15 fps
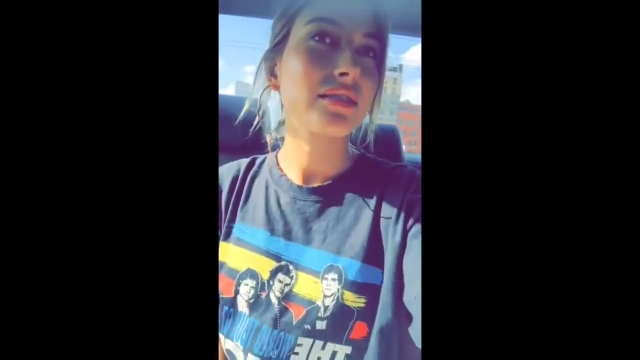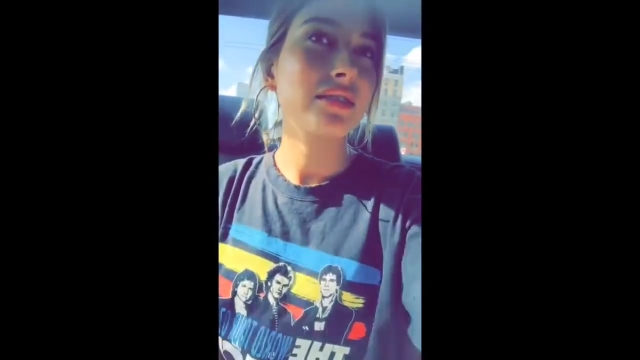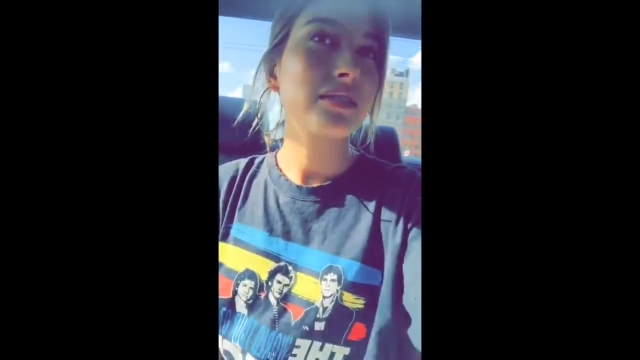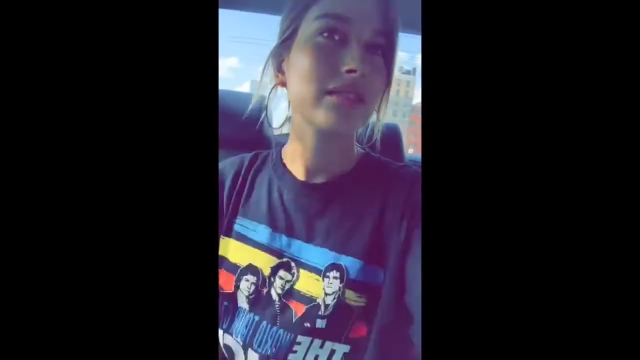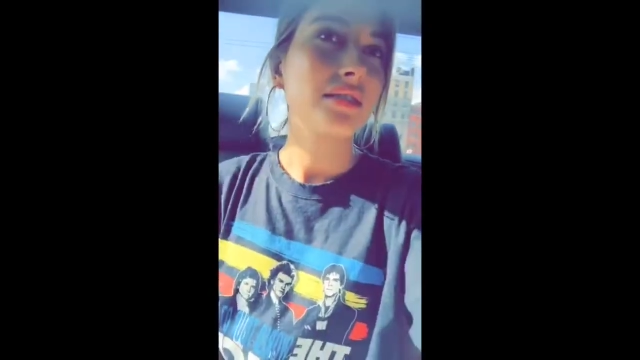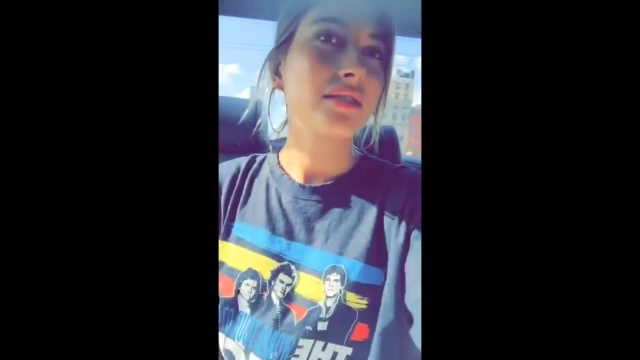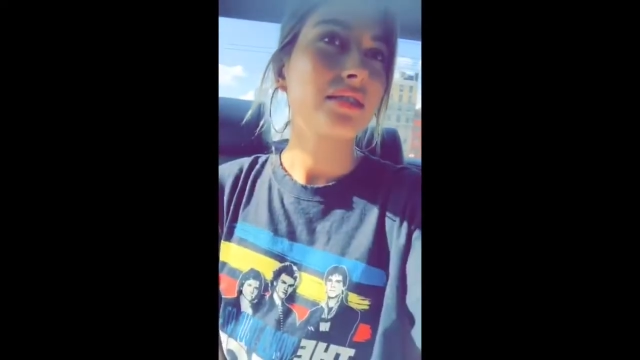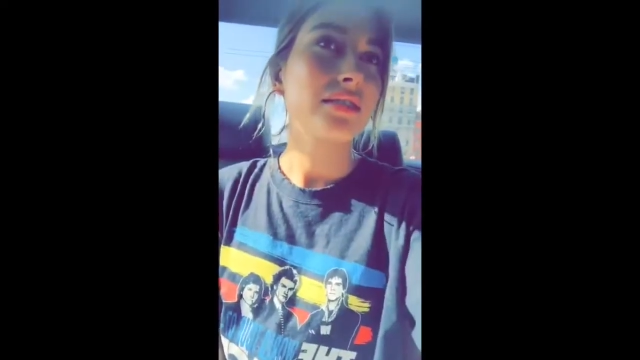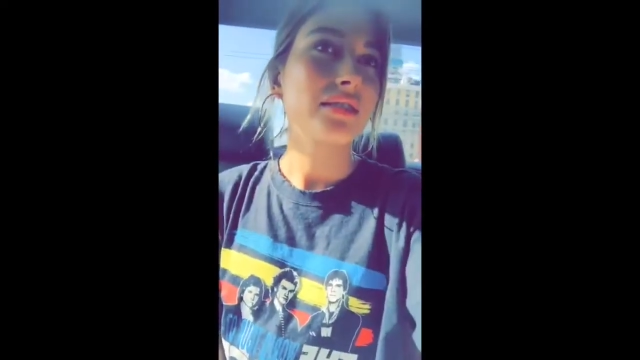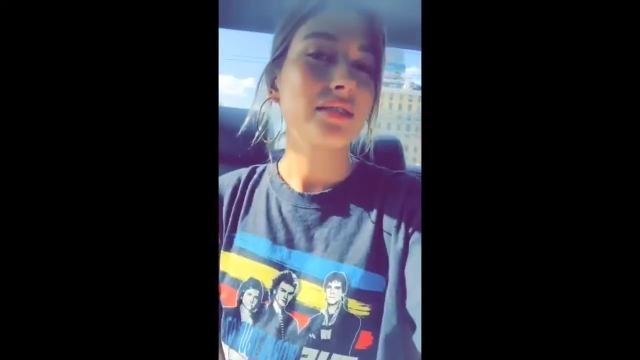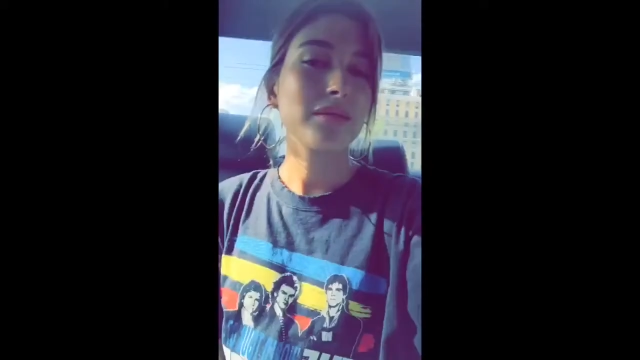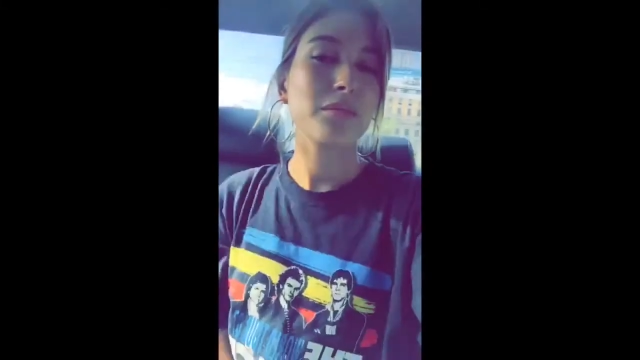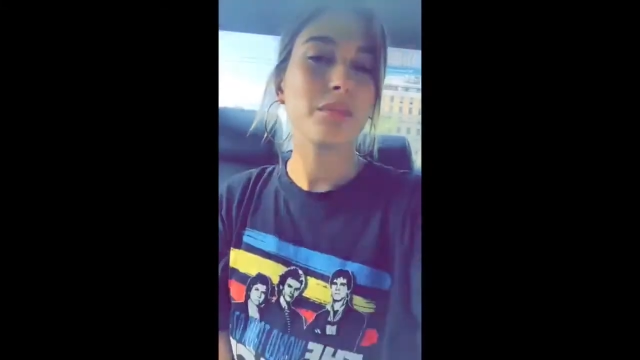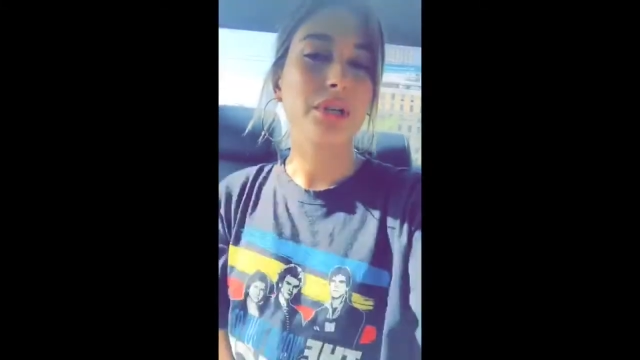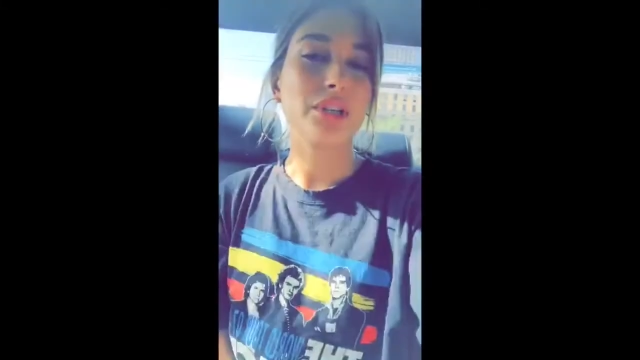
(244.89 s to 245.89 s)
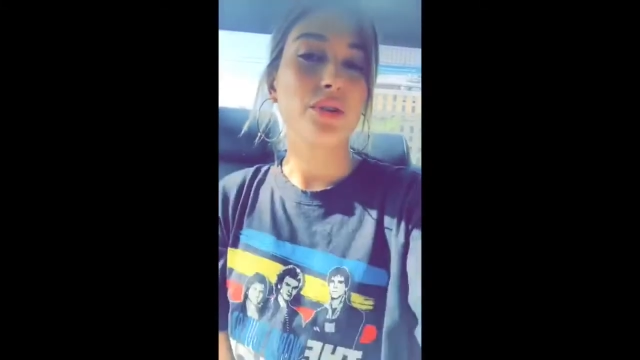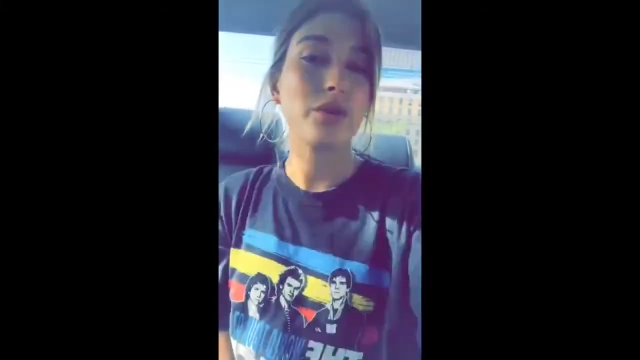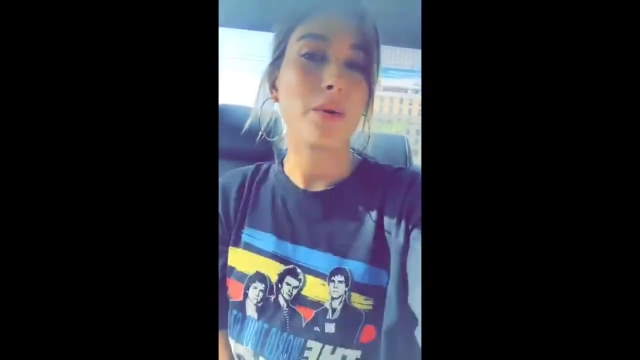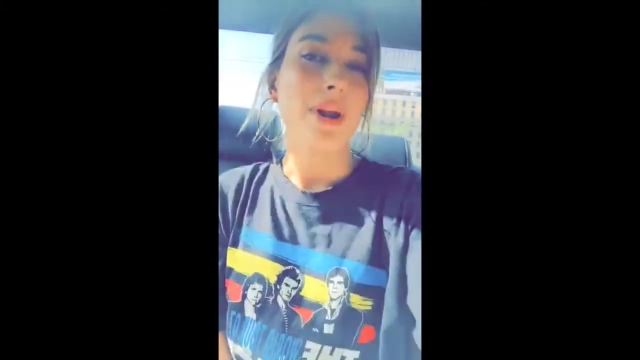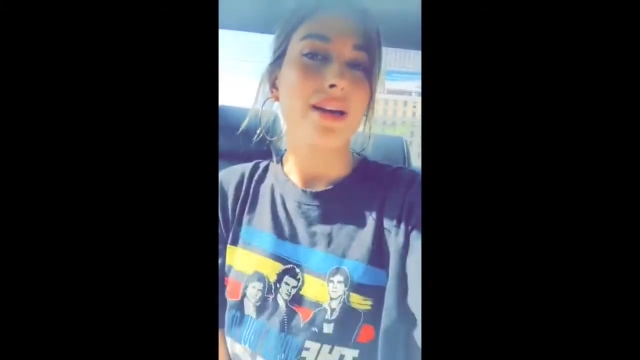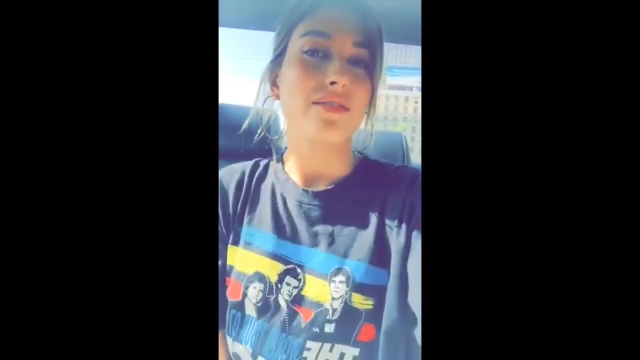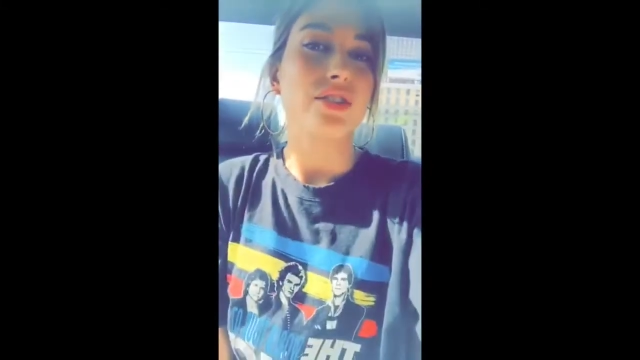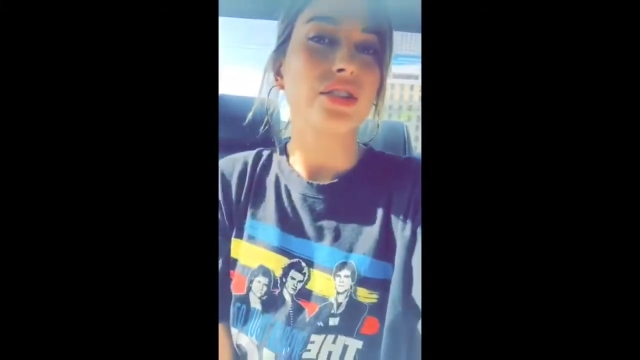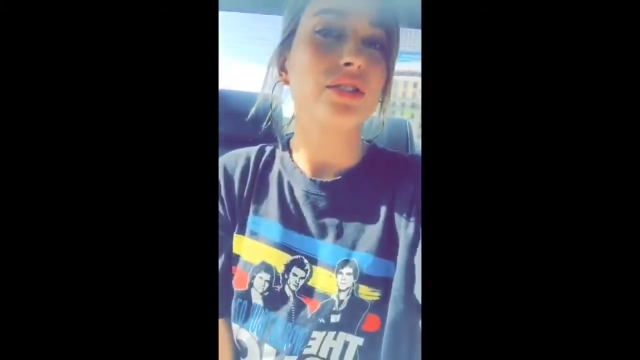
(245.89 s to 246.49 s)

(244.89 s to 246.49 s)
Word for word: Father's Day. But you don't have